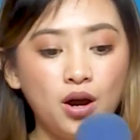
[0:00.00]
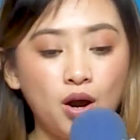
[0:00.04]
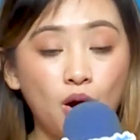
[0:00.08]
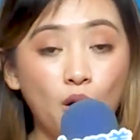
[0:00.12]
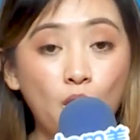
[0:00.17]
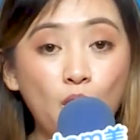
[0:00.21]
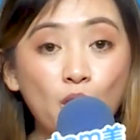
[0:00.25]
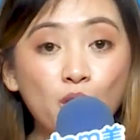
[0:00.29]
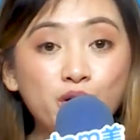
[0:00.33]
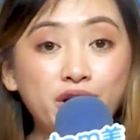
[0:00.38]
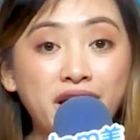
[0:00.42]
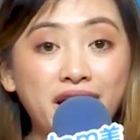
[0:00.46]

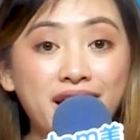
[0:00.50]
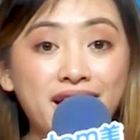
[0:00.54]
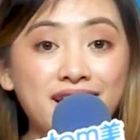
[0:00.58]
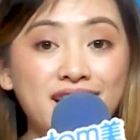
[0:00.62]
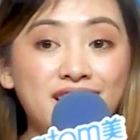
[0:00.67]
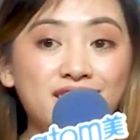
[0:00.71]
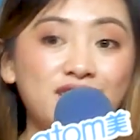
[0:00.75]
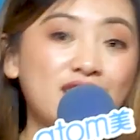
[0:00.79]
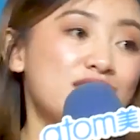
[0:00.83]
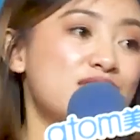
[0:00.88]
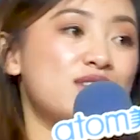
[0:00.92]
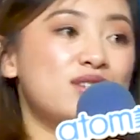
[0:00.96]

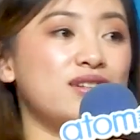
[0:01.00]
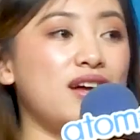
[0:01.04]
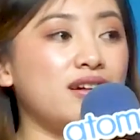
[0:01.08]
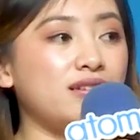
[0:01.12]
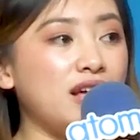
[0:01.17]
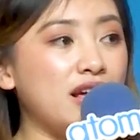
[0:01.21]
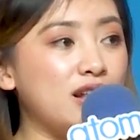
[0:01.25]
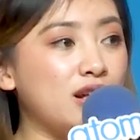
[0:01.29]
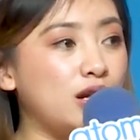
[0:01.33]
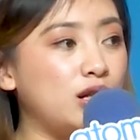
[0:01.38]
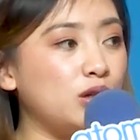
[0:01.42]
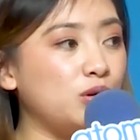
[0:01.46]
Okay, it is
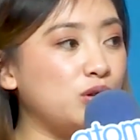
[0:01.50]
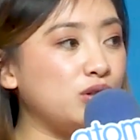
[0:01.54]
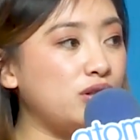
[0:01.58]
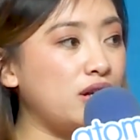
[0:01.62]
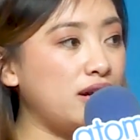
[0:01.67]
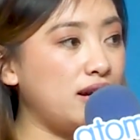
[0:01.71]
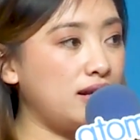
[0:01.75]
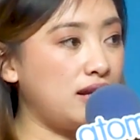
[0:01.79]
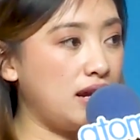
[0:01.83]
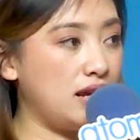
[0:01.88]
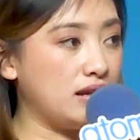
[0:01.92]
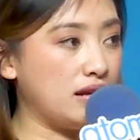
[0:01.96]
not
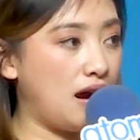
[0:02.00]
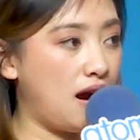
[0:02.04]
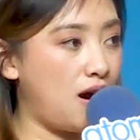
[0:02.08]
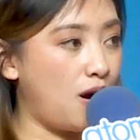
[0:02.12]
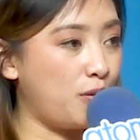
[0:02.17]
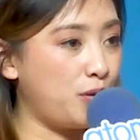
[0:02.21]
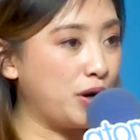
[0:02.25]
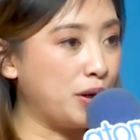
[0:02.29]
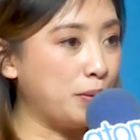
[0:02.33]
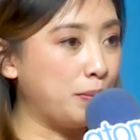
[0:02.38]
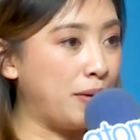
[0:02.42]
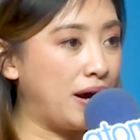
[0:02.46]
included in
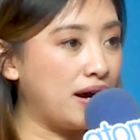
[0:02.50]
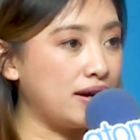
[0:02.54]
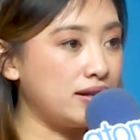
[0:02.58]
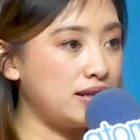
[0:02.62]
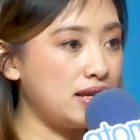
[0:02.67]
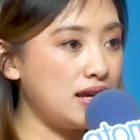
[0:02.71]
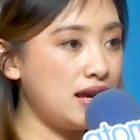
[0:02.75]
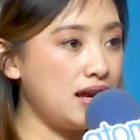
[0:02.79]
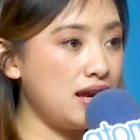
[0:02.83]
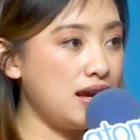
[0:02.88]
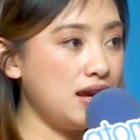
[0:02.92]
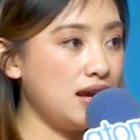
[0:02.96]
our
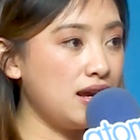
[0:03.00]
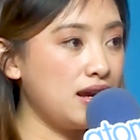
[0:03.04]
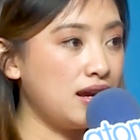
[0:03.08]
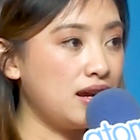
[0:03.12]
body